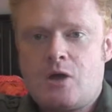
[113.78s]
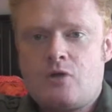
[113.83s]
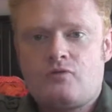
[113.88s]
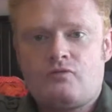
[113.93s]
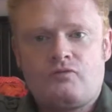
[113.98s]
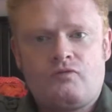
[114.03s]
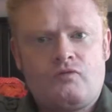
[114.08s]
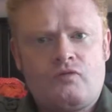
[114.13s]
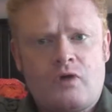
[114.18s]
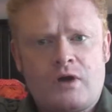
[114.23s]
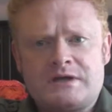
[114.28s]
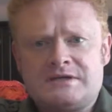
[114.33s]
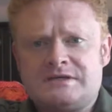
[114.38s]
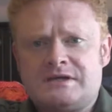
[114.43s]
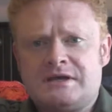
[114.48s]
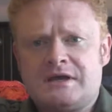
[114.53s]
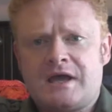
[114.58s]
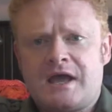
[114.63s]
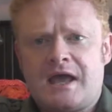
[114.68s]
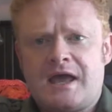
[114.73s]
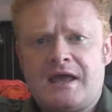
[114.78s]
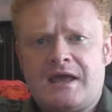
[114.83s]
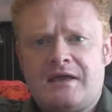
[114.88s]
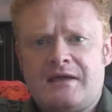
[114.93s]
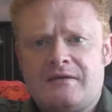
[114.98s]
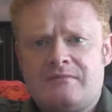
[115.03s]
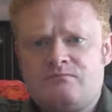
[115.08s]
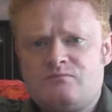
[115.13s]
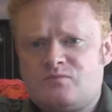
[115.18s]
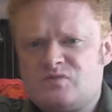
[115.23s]
writing
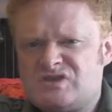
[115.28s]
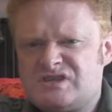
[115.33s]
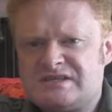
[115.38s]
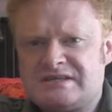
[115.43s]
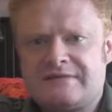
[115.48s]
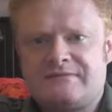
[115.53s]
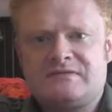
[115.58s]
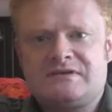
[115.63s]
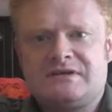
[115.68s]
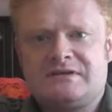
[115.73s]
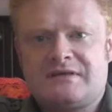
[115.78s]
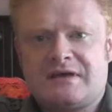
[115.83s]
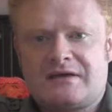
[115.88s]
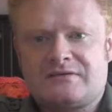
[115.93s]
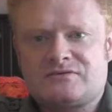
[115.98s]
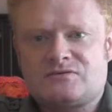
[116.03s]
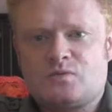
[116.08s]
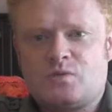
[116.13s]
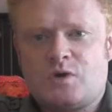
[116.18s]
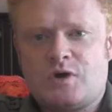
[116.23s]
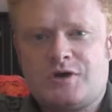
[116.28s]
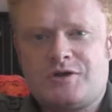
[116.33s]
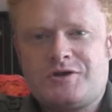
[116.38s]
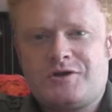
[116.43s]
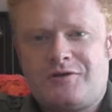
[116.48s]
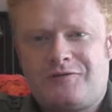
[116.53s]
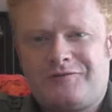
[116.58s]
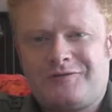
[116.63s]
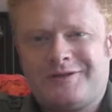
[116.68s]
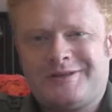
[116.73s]
a 70,000 word
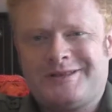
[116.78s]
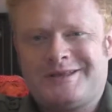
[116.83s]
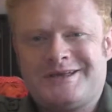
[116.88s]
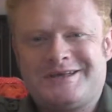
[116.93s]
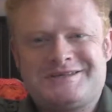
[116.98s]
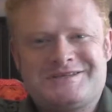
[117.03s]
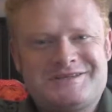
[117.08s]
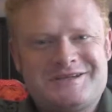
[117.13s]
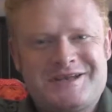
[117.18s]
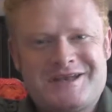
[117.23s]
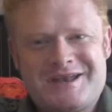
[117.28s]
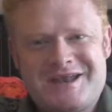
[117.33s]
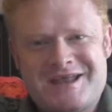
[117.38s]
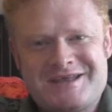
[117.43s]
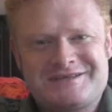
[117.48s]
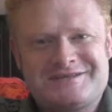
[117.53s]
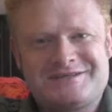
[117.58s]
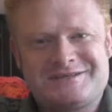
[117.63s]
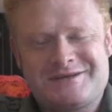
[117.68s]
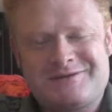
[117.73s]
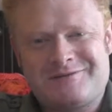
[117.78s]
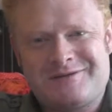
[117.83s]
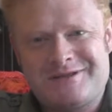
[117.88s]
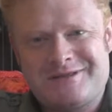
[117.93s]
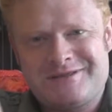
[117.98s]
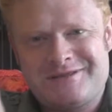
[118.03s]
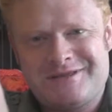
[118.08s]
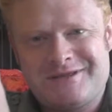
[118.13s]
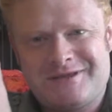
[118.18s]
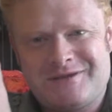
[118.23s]
novel isn't
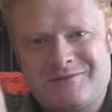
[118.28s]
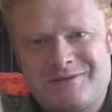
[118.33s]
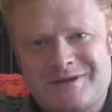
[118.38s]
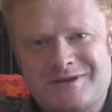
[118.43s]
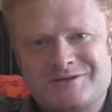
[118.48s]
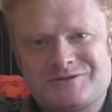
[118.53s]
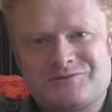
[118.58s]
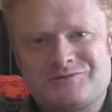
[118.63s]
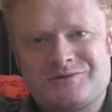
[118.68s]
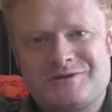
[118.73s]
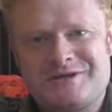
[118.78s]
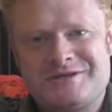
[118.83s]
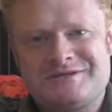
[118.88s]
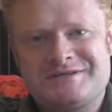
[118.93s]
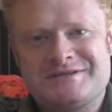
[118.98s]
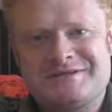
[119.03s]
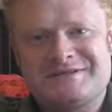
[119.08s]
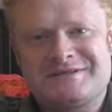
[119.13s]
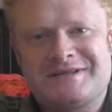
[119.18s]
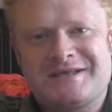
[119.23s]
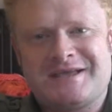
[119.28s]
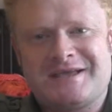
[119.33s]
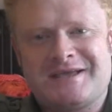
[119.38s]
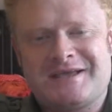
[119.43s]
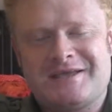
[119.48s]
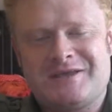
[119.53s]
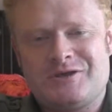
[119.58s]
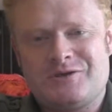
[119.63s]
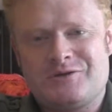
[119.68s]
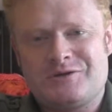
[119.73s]
necessarily the quickest or easiest
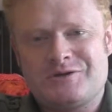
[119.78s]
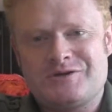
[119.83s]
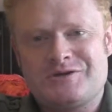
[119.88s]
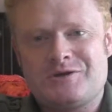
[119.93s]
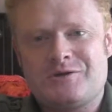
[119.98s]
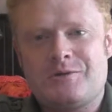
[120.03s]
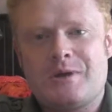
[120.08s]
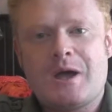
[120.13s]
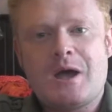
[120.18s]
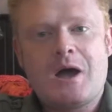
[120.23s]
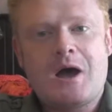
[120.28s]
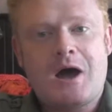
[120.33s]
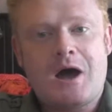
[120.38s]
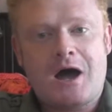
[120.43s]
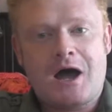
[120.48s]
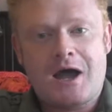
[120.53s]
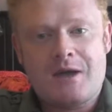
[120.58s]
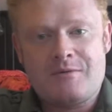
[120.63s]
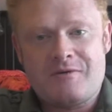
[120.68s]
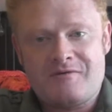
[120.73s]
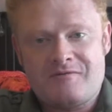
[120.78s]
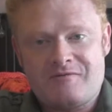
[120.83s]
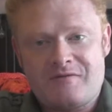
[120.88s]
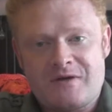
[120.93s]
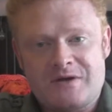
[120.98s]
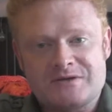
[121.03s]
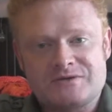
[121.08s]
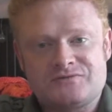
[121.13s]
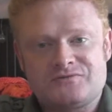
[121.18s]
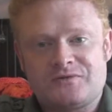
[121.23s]
thing you could do. I'm a
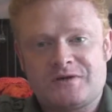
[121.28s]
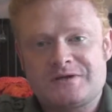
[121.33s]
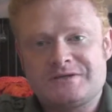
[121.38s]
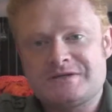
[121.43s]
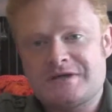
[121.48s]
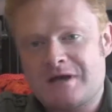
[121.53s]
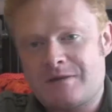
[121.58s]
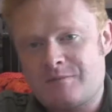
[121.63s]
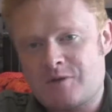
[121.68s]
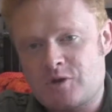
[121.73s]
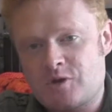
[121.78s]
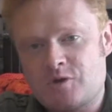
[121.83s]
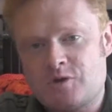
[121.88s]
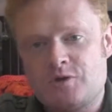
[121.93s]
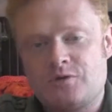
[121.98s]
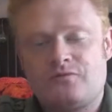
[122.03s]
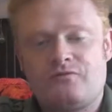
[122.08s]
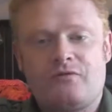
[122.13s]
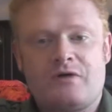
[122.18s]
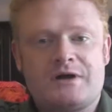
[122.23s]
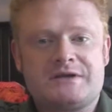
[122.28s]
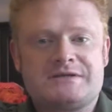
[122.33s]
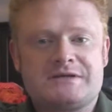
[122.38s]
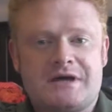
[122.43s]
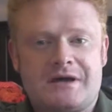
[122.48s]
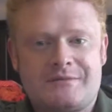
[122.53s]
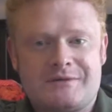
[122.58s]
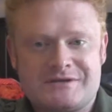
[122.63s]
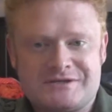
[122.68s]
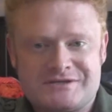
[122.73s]
fast writer, I'm a good writer, I'm a